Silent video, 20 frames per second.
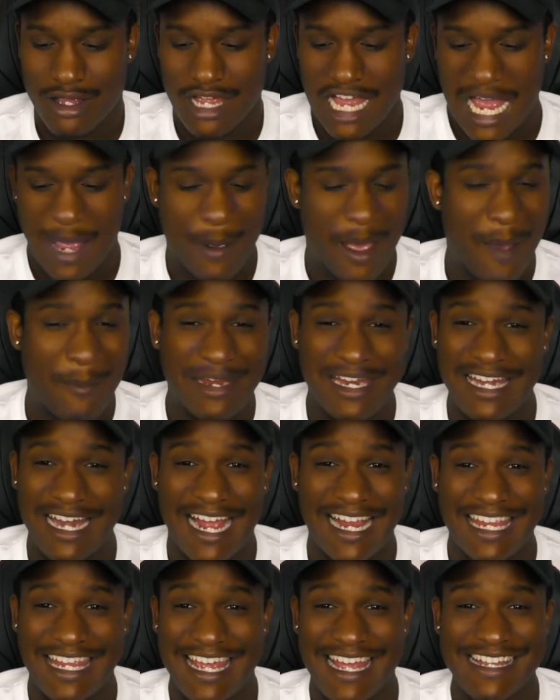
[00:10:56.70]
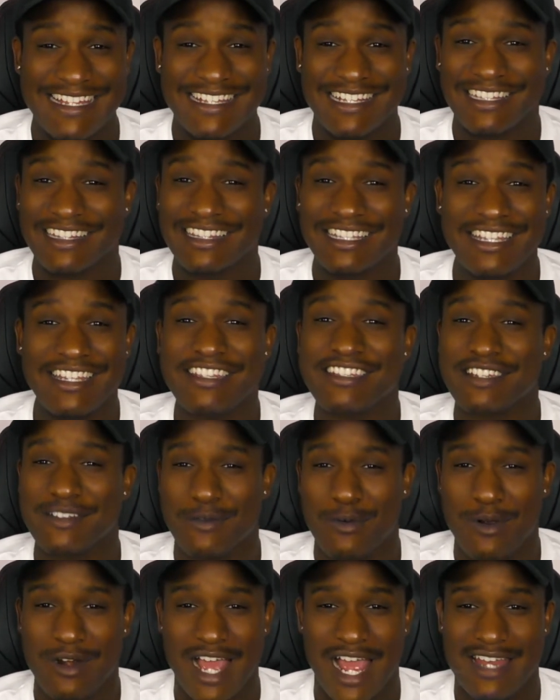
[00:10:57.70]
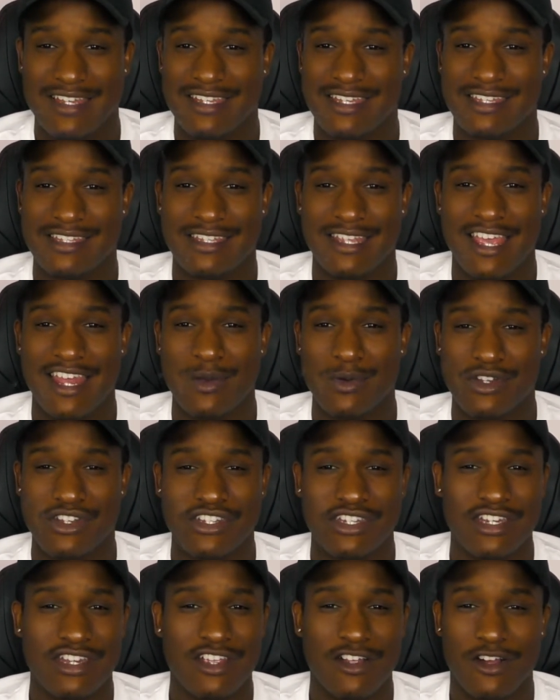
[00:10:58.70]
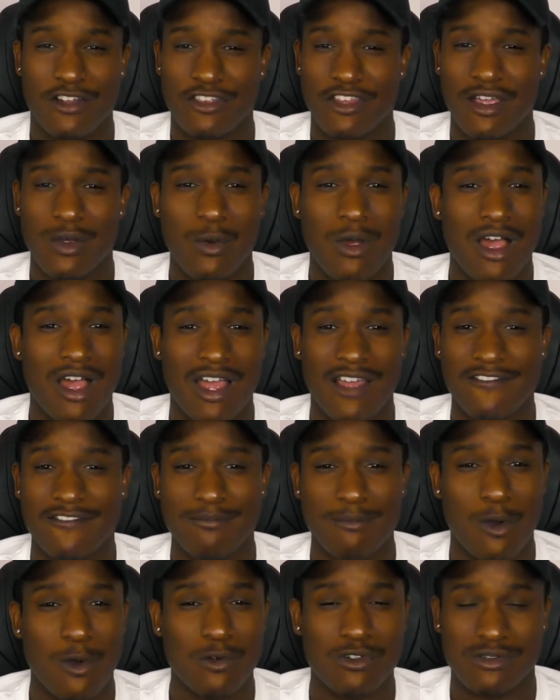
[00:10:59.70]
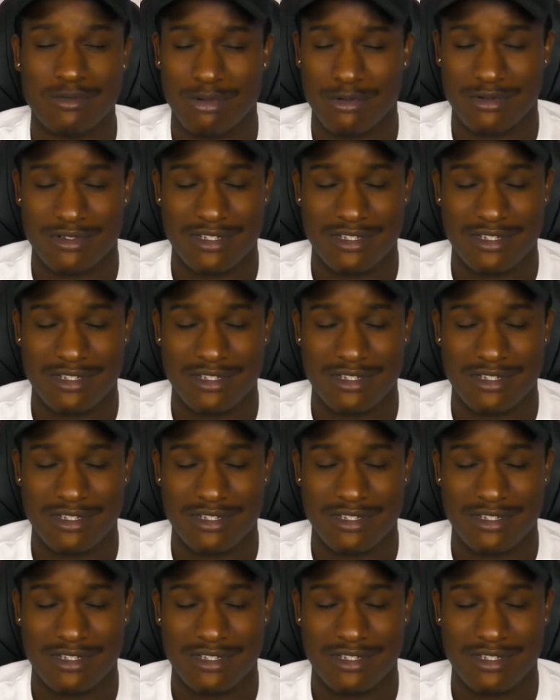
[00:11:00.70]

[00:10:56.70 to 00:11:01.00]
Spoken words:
I mean, I guess at least of what I just said was cheating on their wife multiple